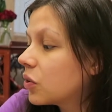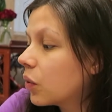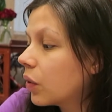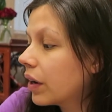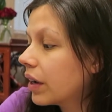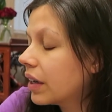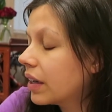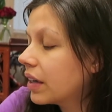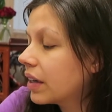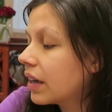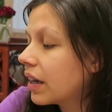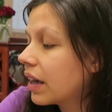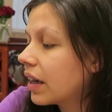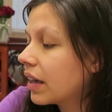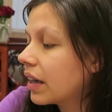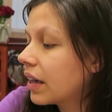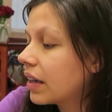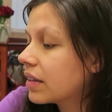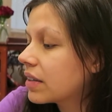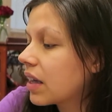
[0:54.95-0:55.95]
Joy
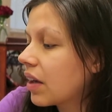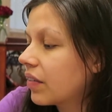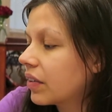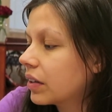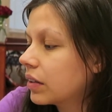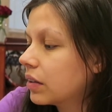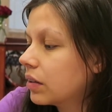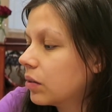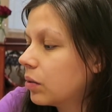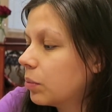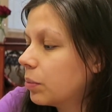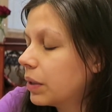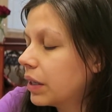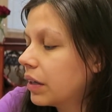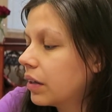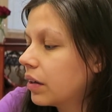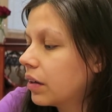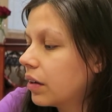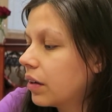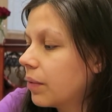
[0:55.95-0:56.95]
is having a little
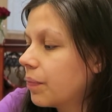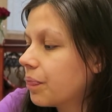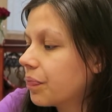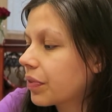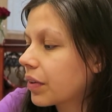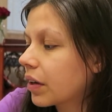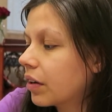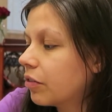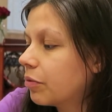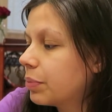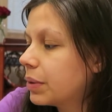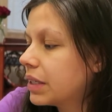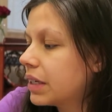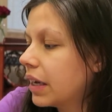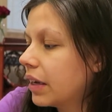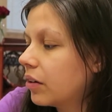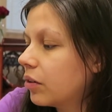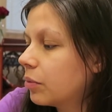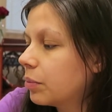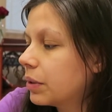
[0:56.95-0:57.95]
bit of
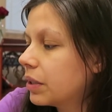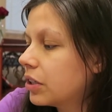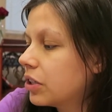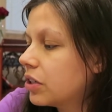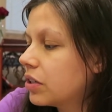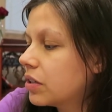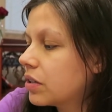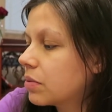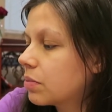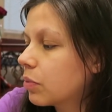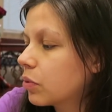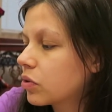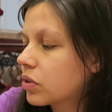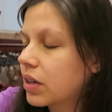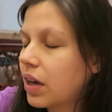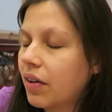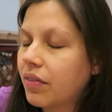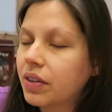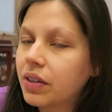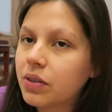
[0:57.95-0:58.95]
potato, but she's
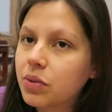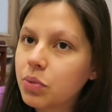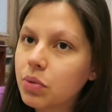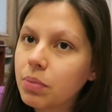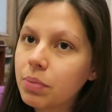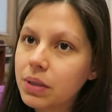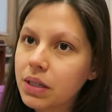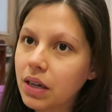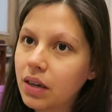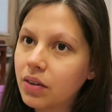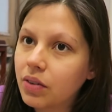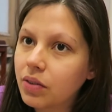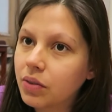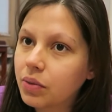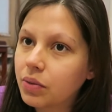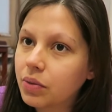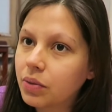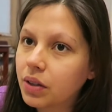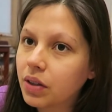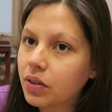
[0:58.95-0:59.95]
mostly having sweet potato
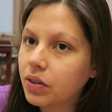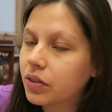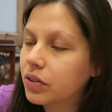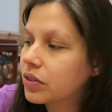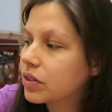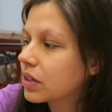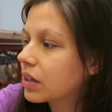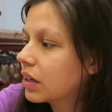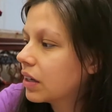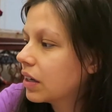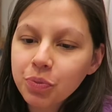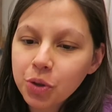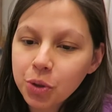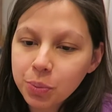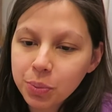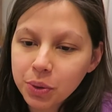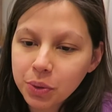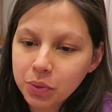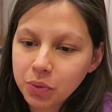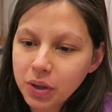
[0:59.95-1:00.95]
with mm. hers. You
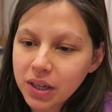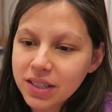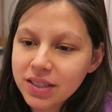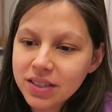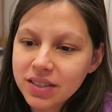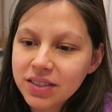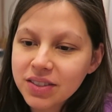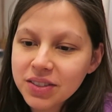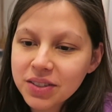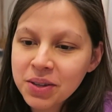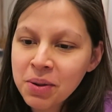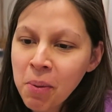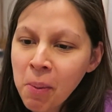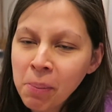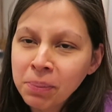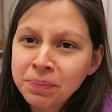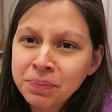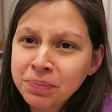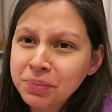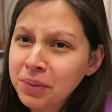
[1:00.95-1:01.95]
put raisins
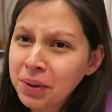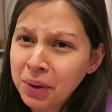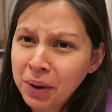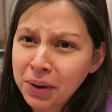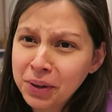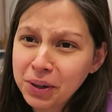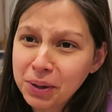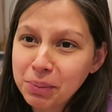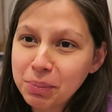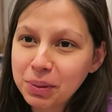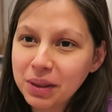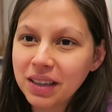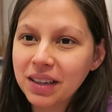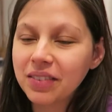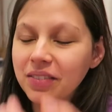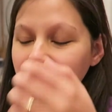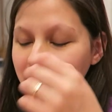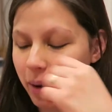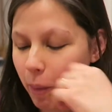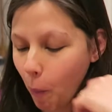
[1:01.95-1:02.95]
on your
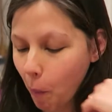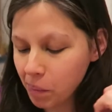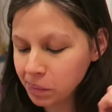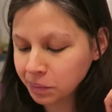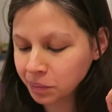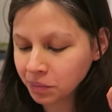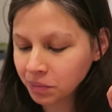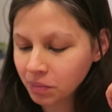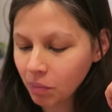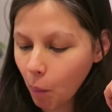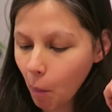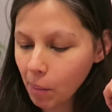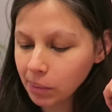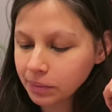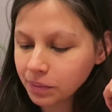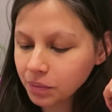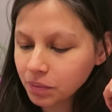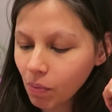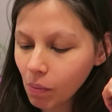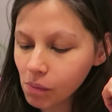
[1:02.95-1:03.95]
plate, right? Yeah.
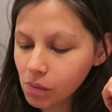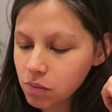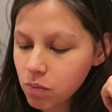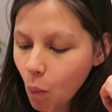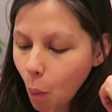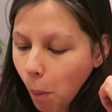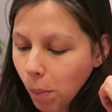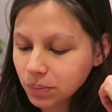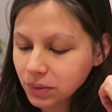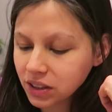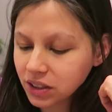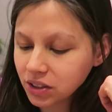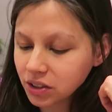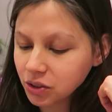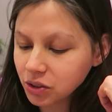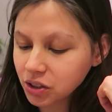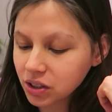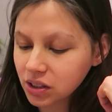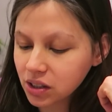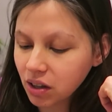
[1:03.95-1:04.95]
Because
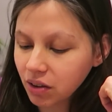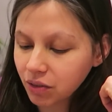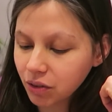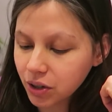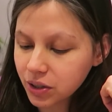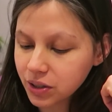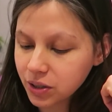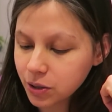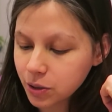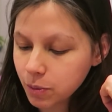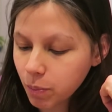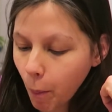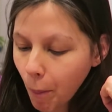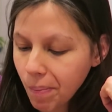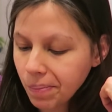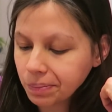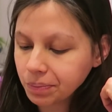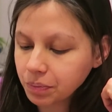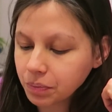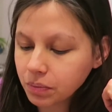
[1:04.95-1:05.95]
you just love raisins.
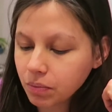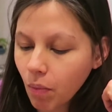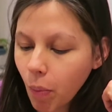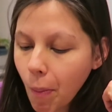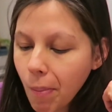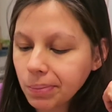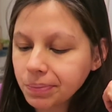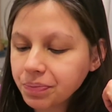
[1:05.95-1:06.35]
Mm-hmm.